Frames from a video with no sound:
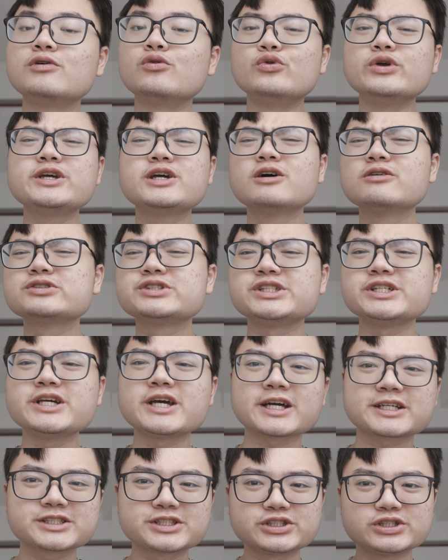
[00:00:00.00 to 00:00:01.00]
the Ricoh C
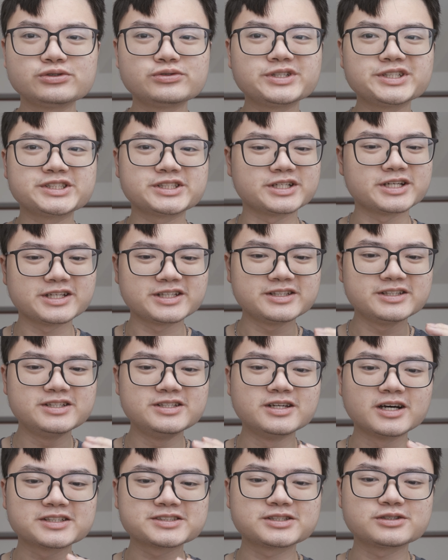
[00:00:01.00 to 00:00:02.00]
X series, it
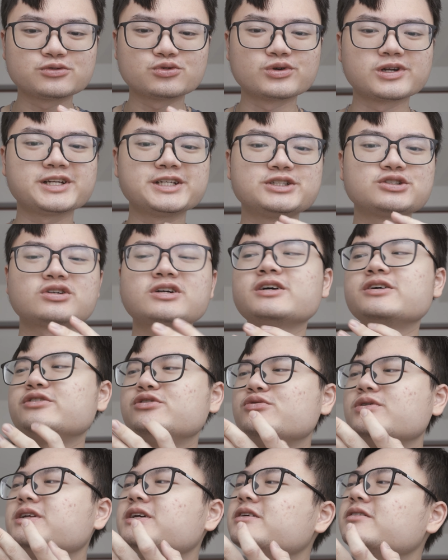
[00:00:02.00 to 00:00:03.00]
doesn't really try to
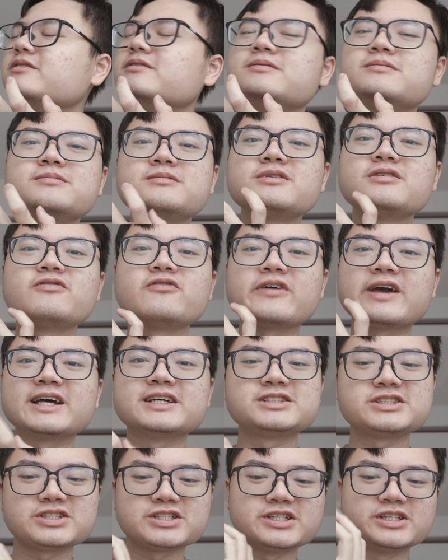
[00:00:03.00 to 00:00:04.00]
do any
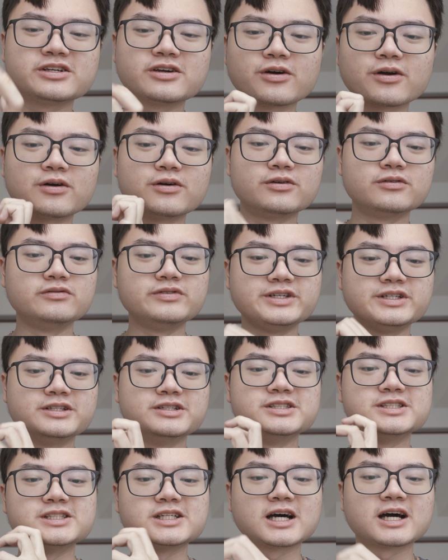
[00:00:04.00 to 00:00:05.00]
fancy curvy
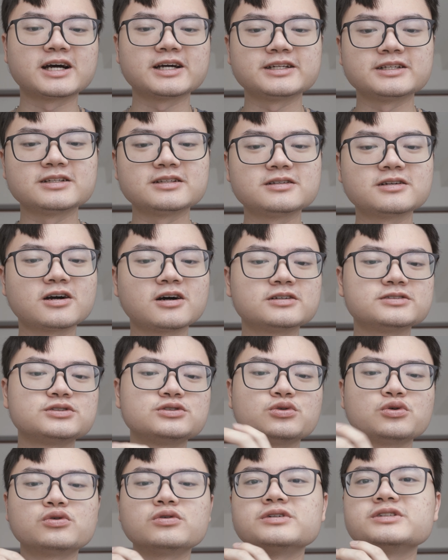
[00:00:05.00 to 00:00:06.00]
design
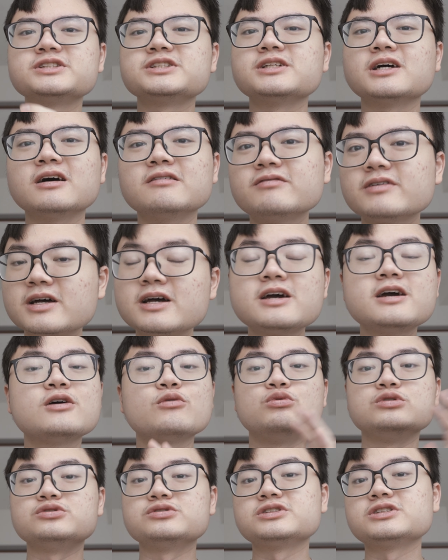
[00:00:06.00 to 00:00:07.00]
contoured stuff,
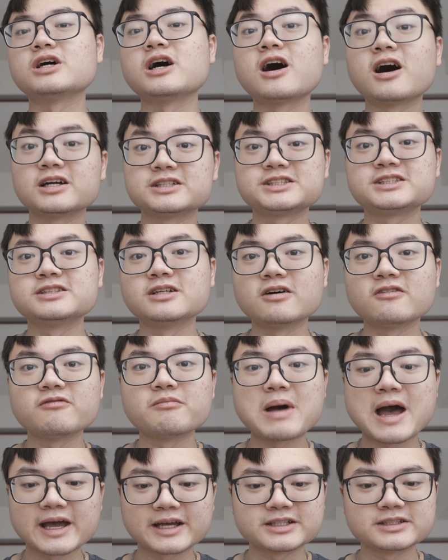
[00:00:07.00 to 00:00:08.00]
which was the hot
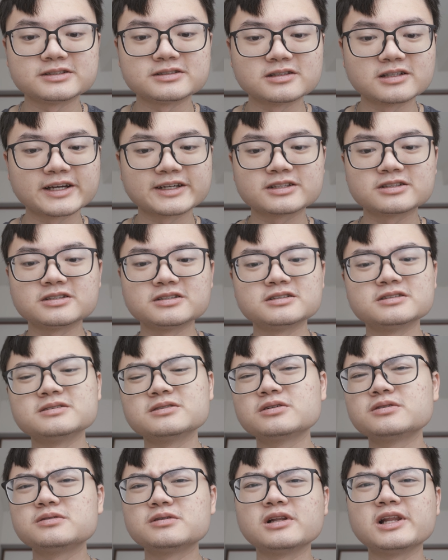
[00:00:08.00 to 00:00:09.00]
stuff back in like the
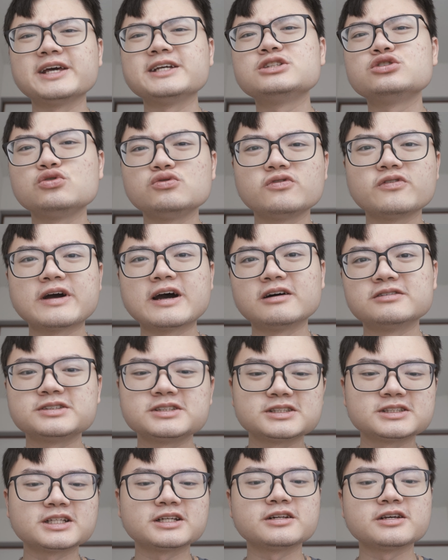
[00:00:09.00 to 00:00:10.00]
late two
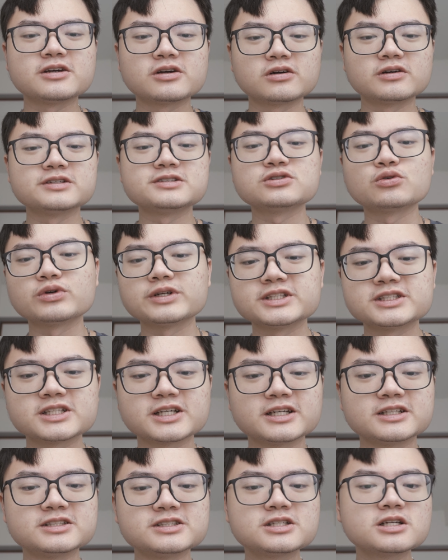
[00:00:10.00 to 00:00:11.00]
thousands and the early twenty
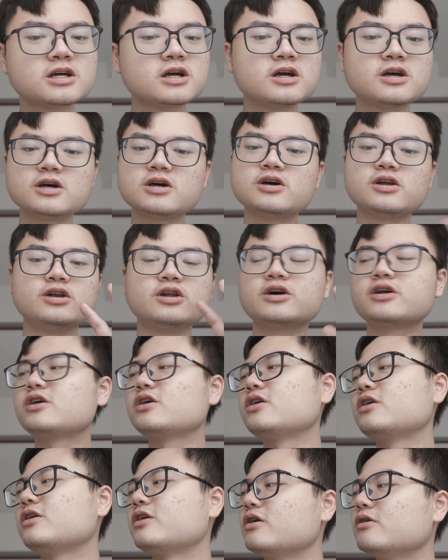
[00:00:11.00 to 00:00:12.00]
tens. No, no,
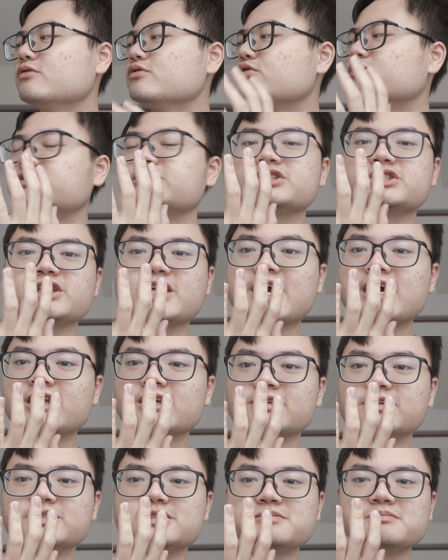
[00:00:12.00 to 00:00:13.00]
no, no, you're just
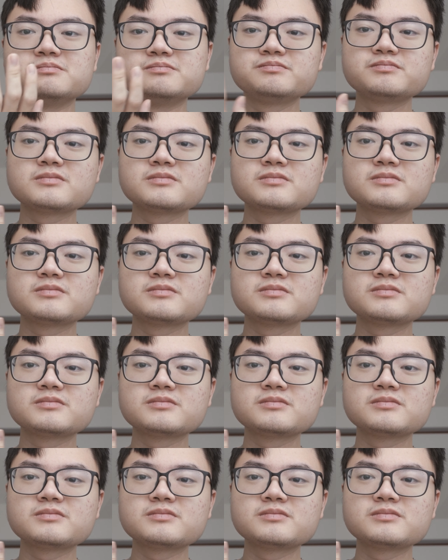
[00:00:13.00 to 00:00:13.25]
getting this